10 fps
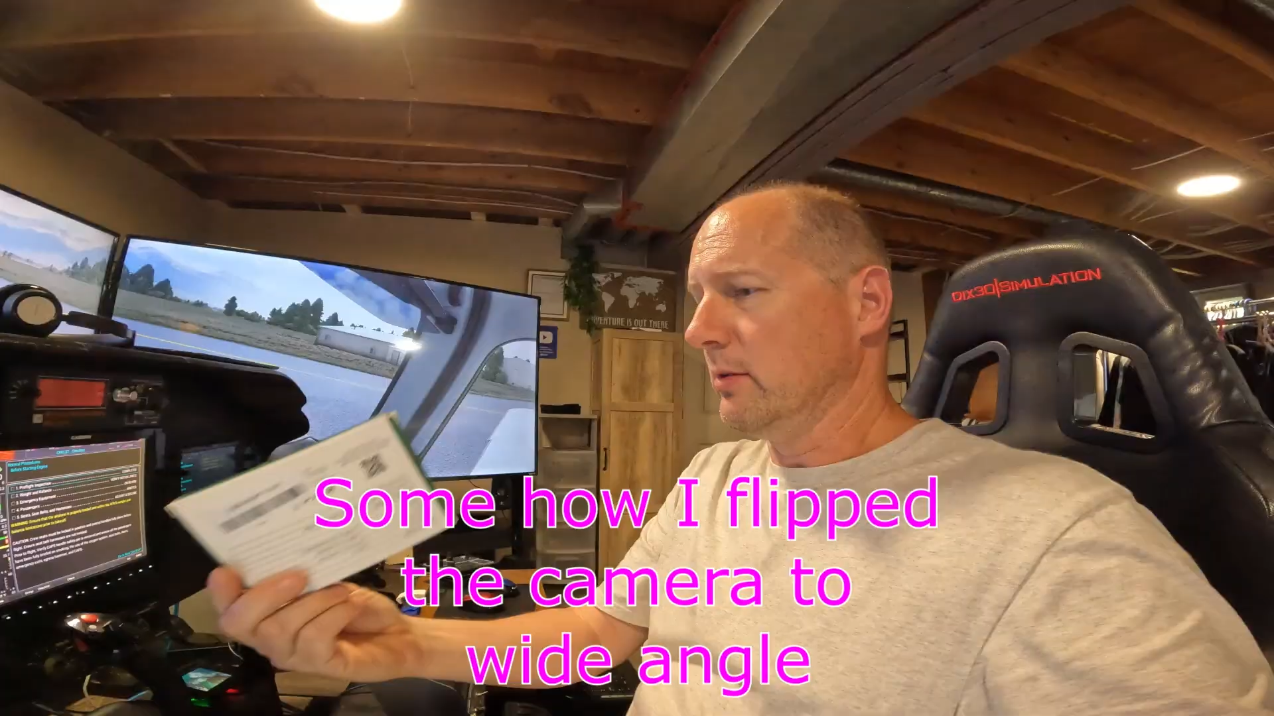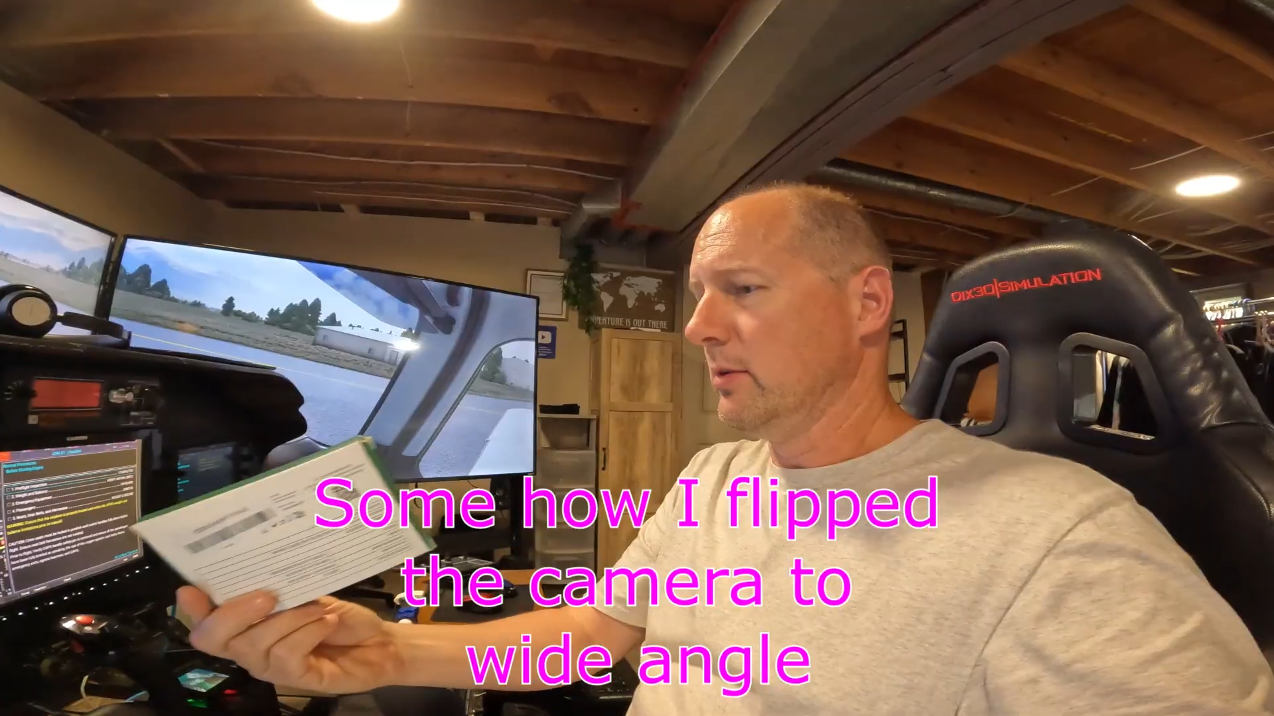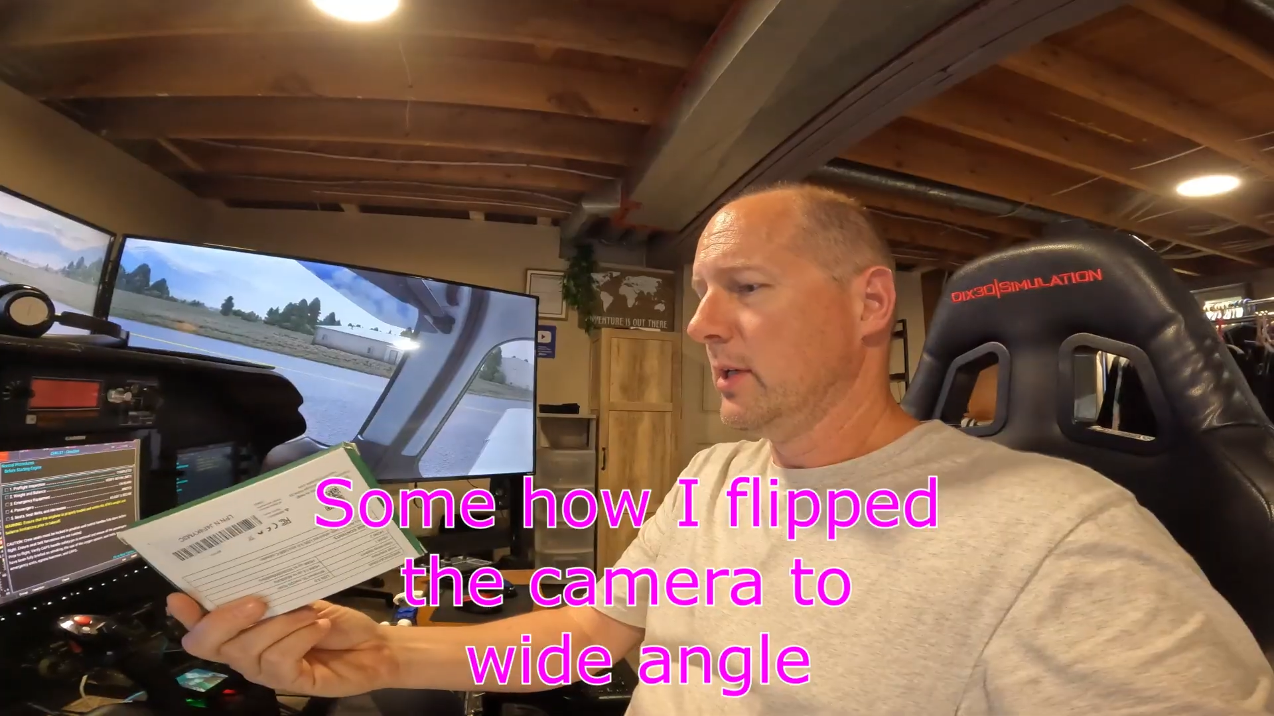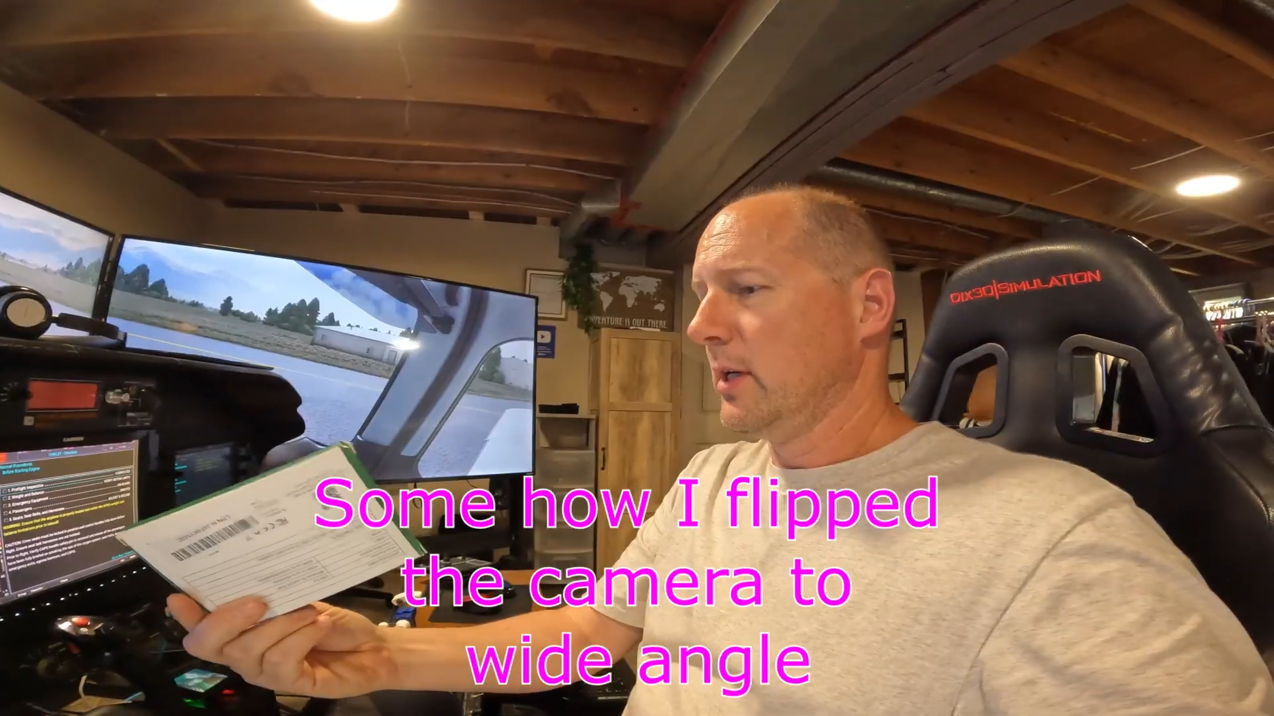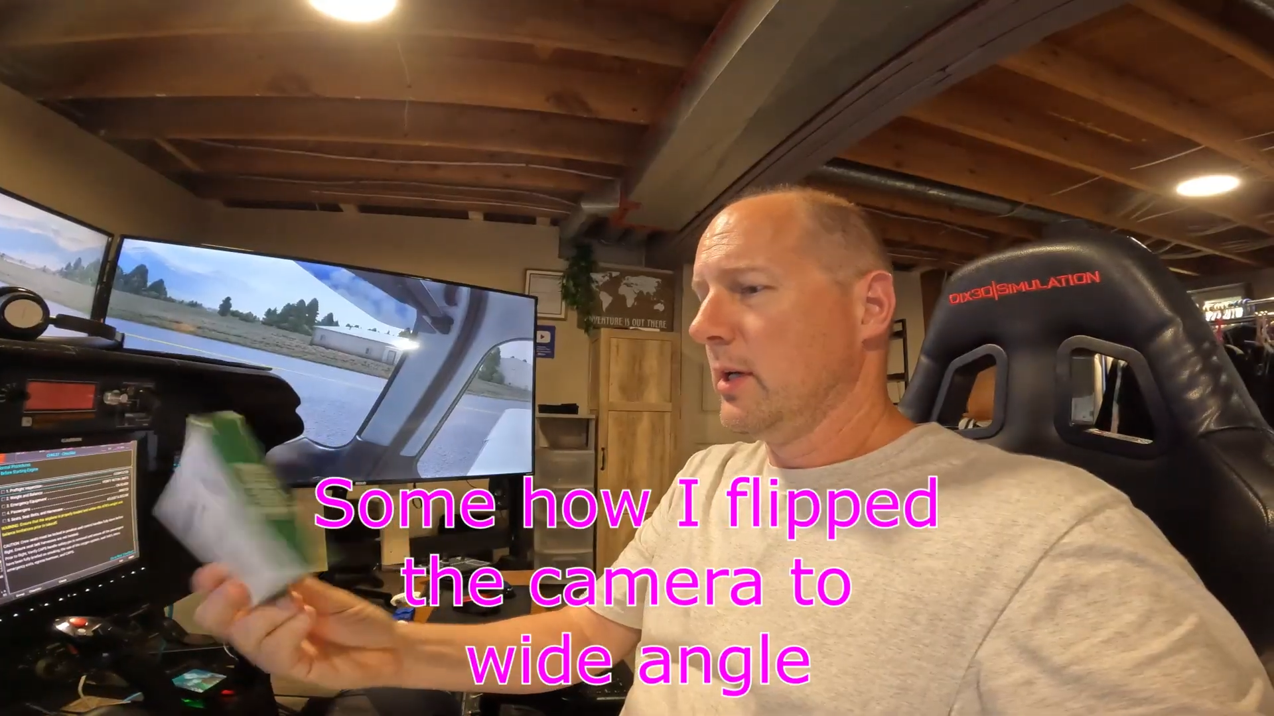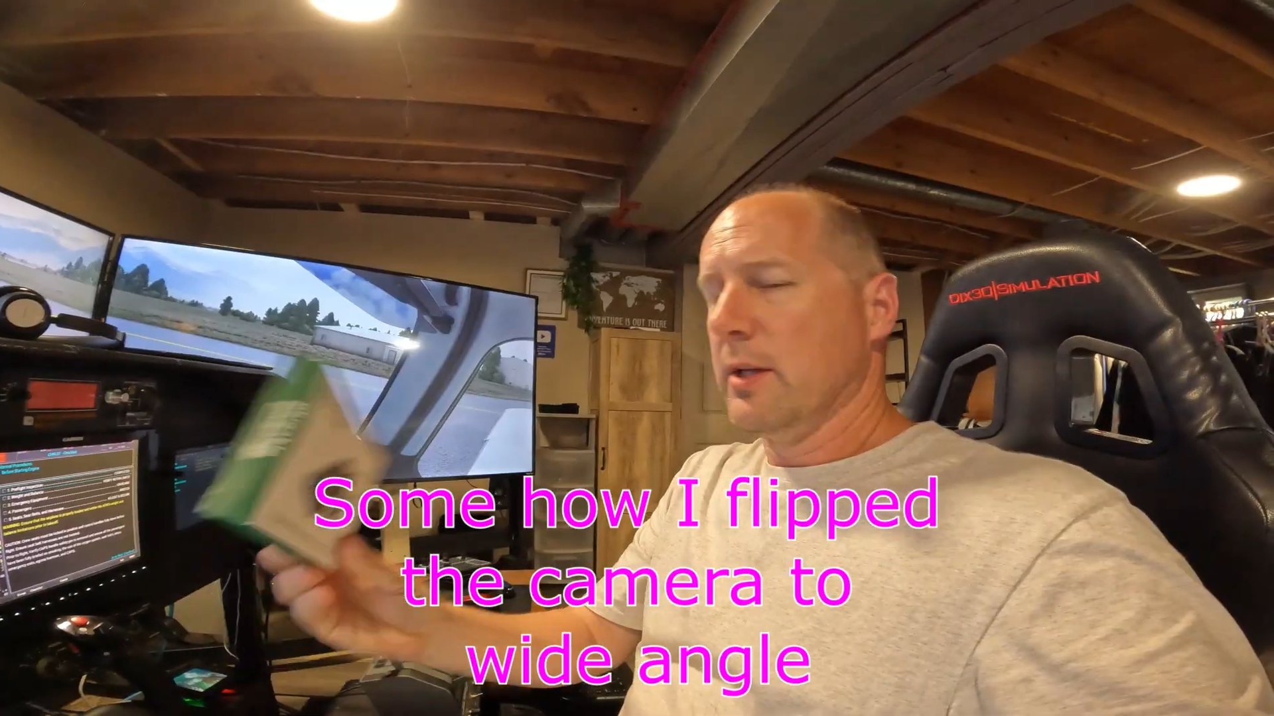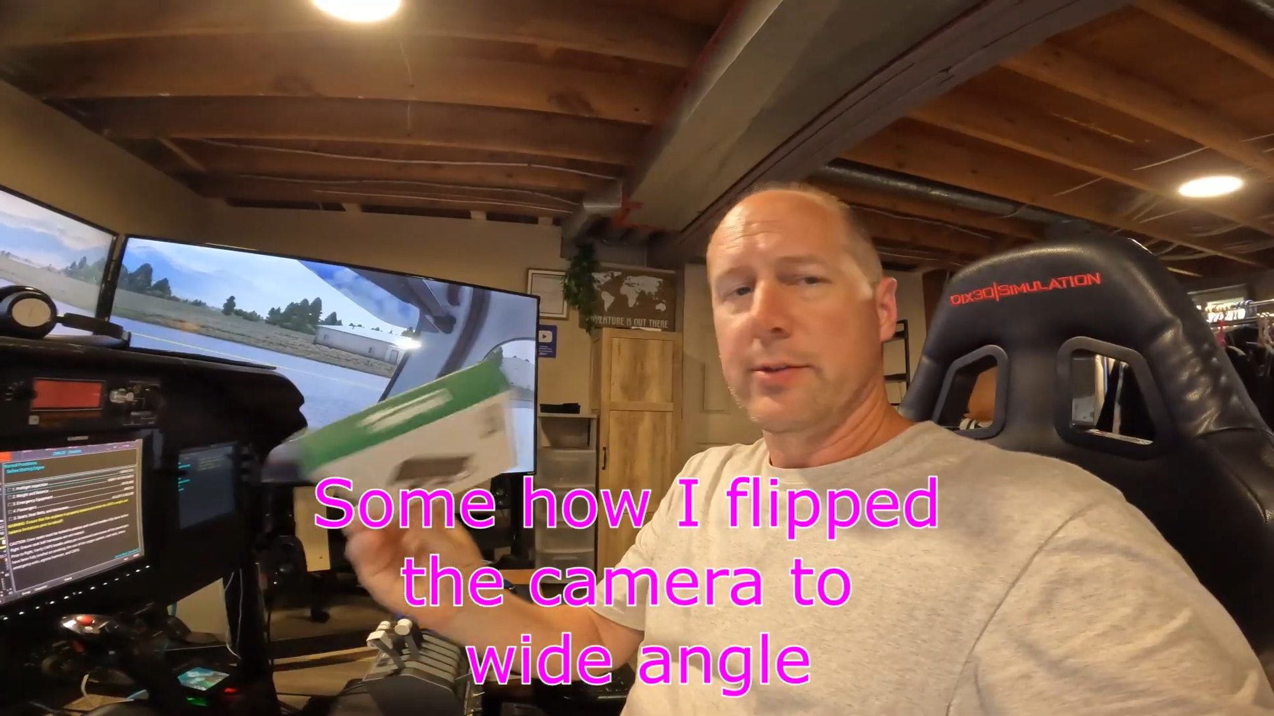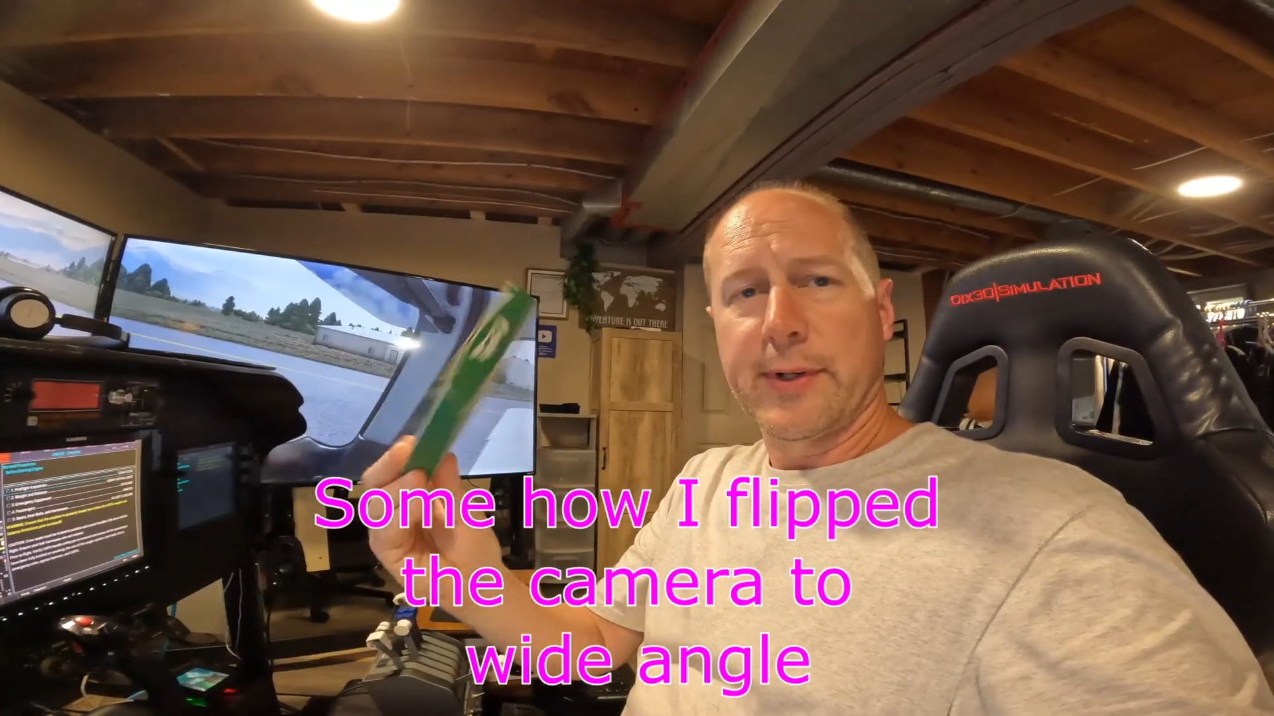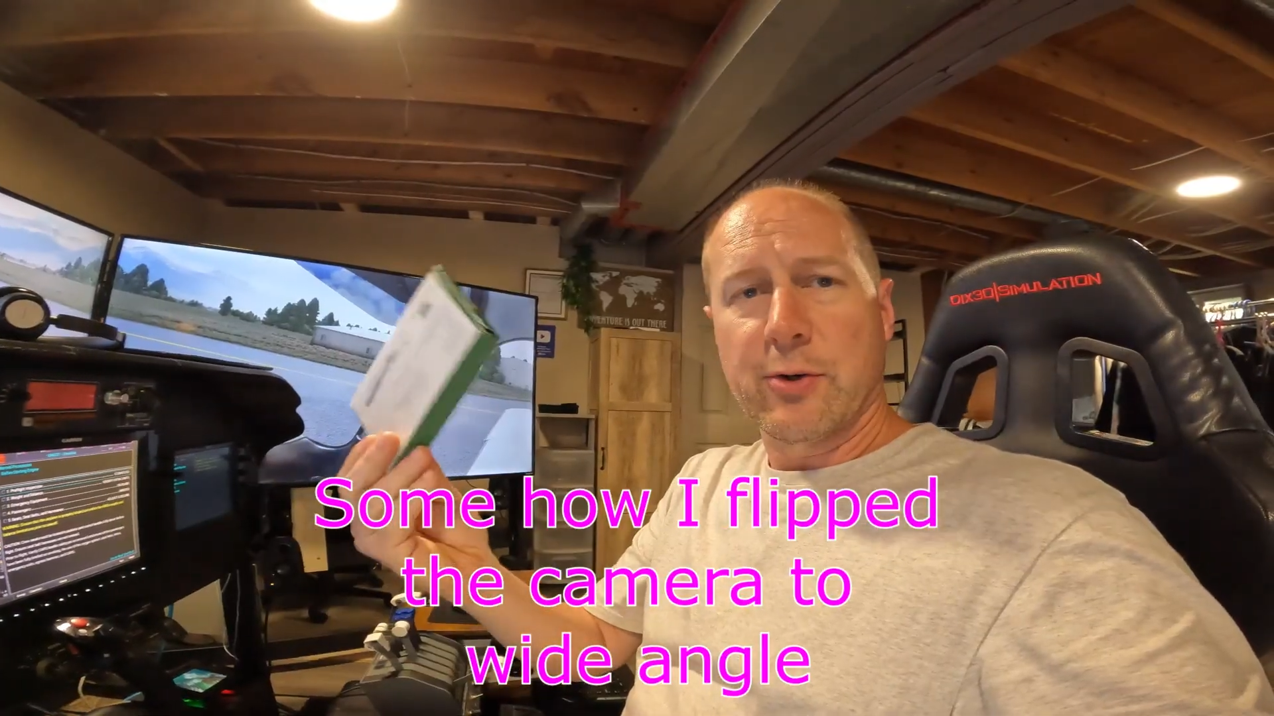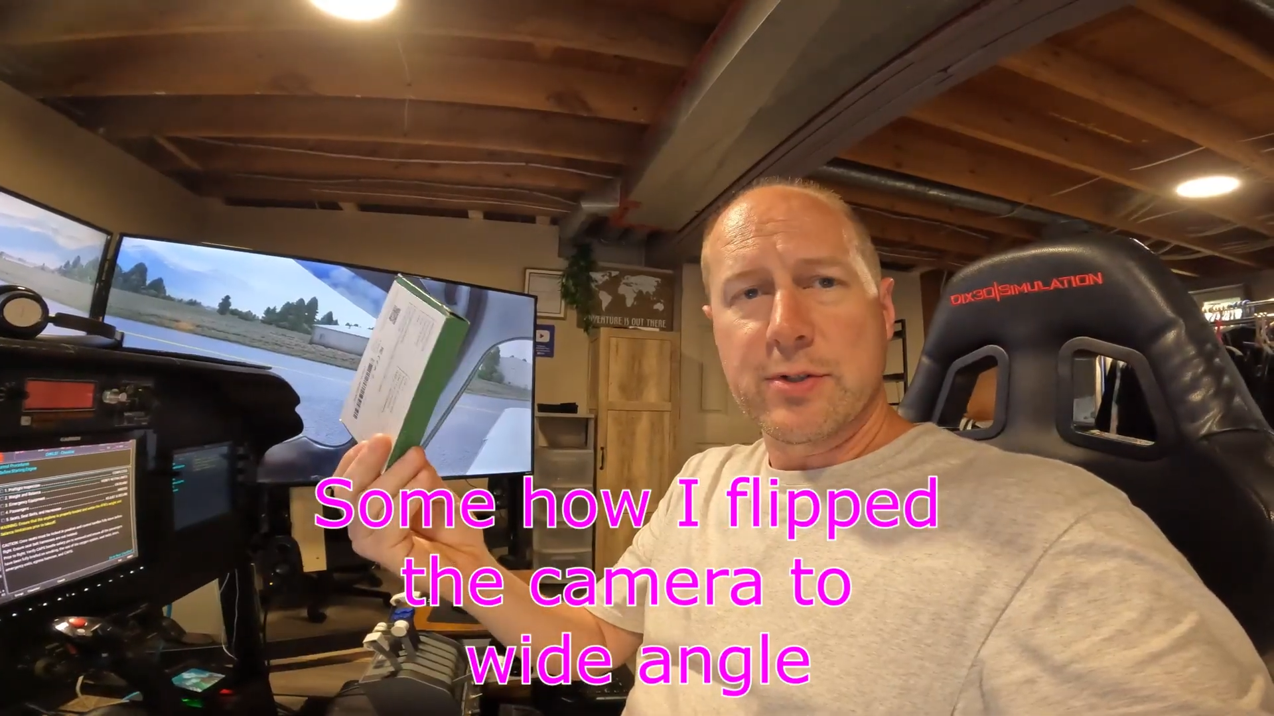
know, three